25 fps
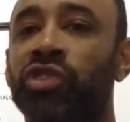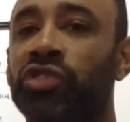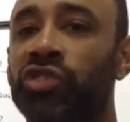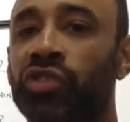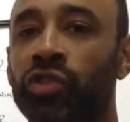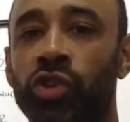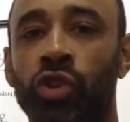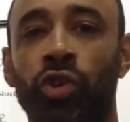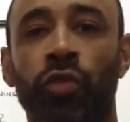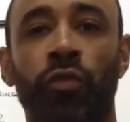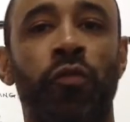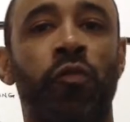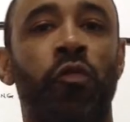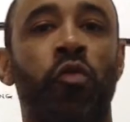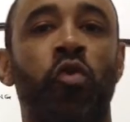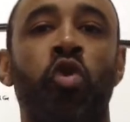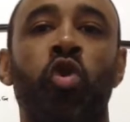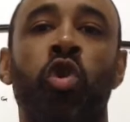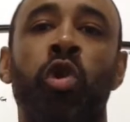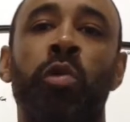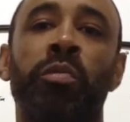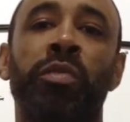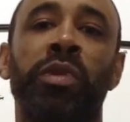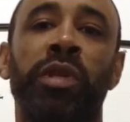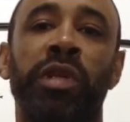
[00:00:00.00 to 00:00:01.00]
your
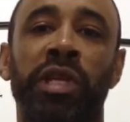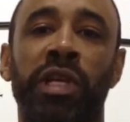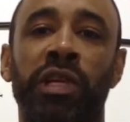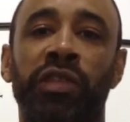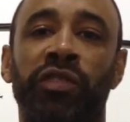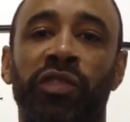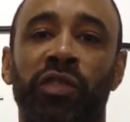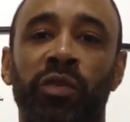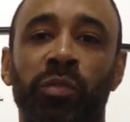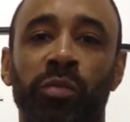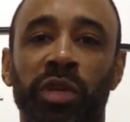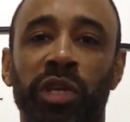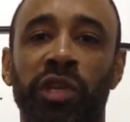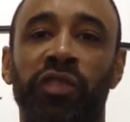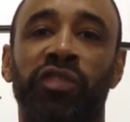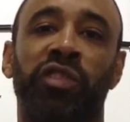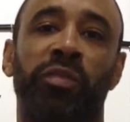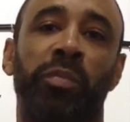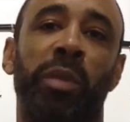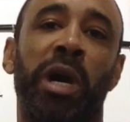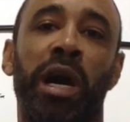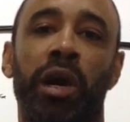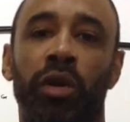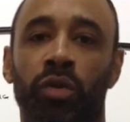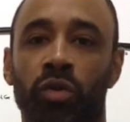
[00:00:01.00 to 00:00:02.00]
form needs to be
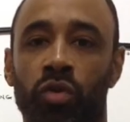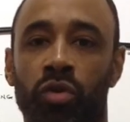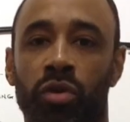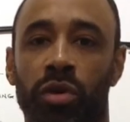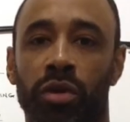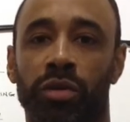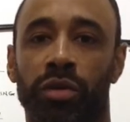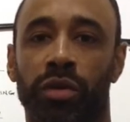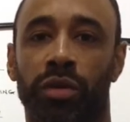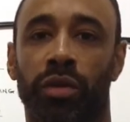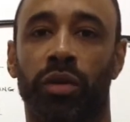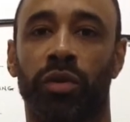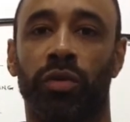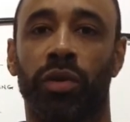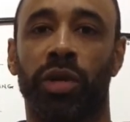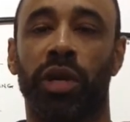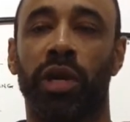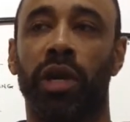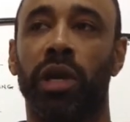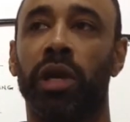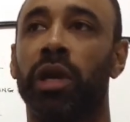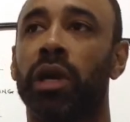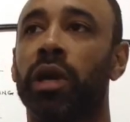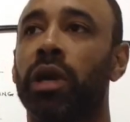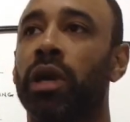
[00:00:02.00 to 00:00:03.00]
spot on,
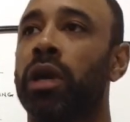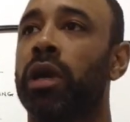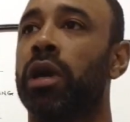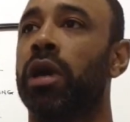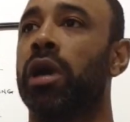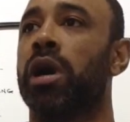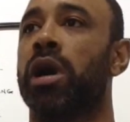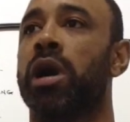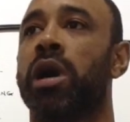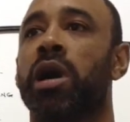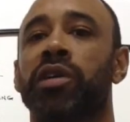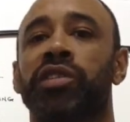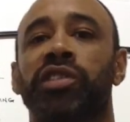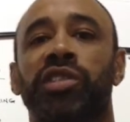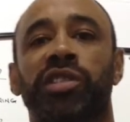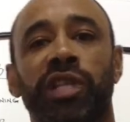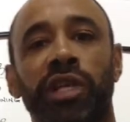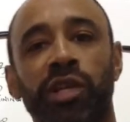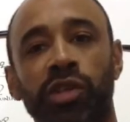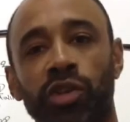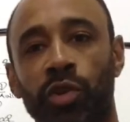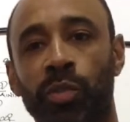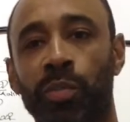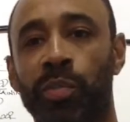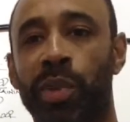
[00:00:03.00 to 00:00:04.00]
okay?
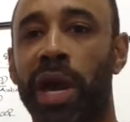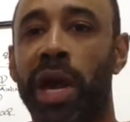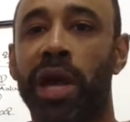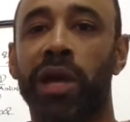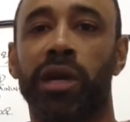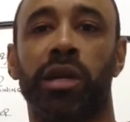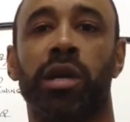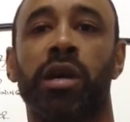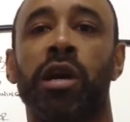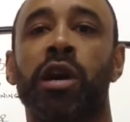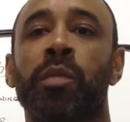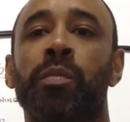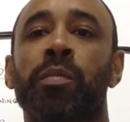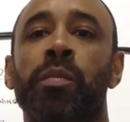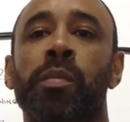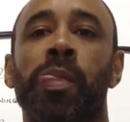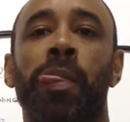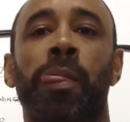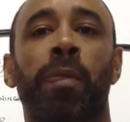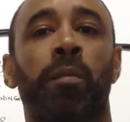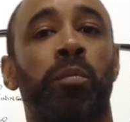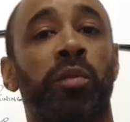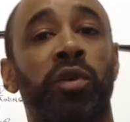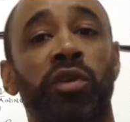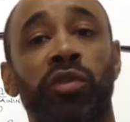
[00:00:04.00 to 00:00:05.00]
Set your back
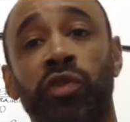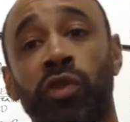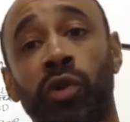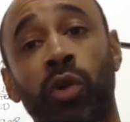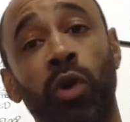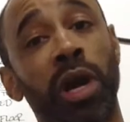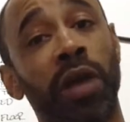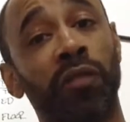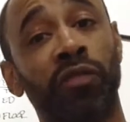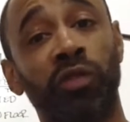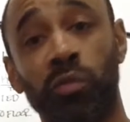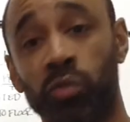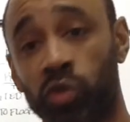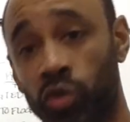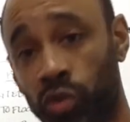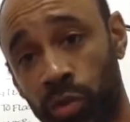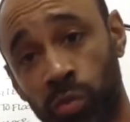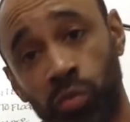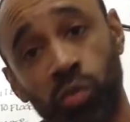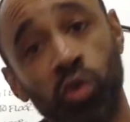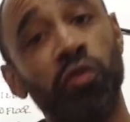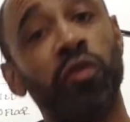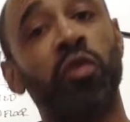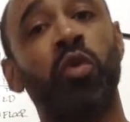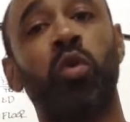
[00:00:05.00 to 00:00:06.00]
up, but you don't have to, you can
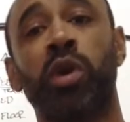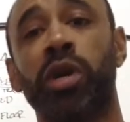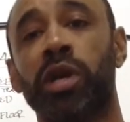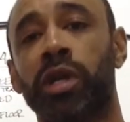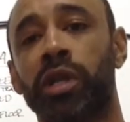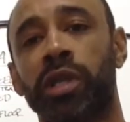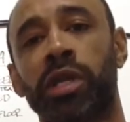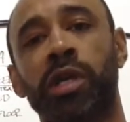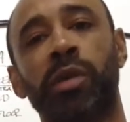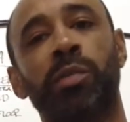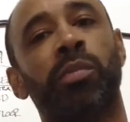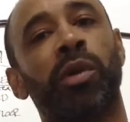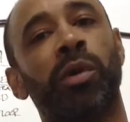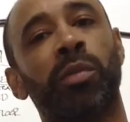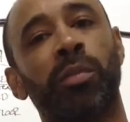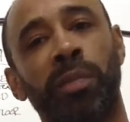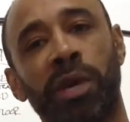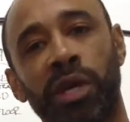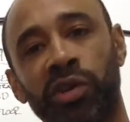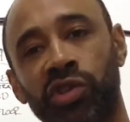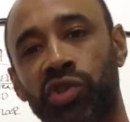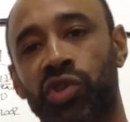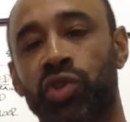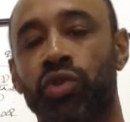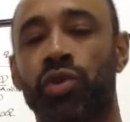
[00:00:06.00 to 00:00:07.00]
move quickly, but
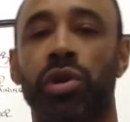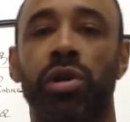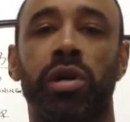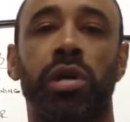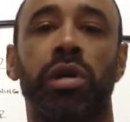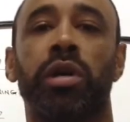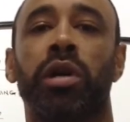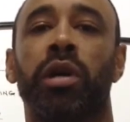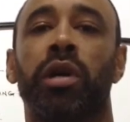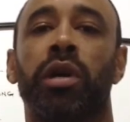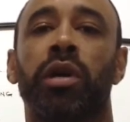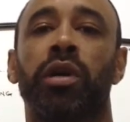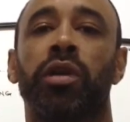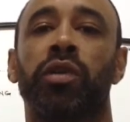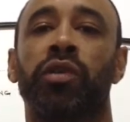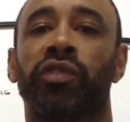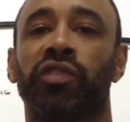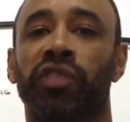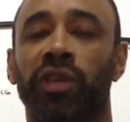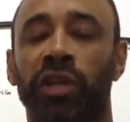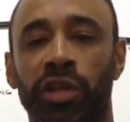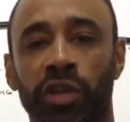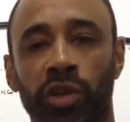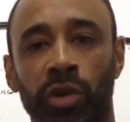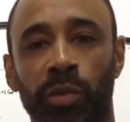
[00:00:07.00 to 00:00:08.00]
make sure you're
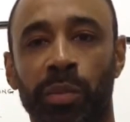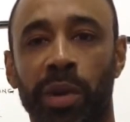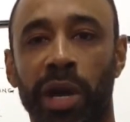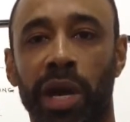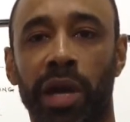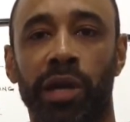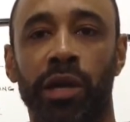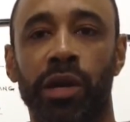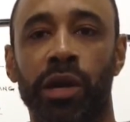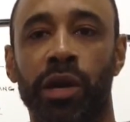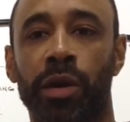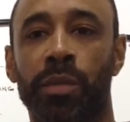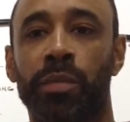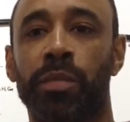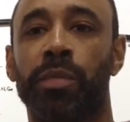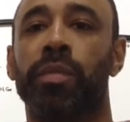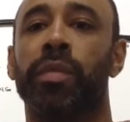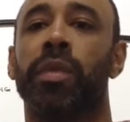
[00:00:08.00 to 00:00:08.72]
setting your back up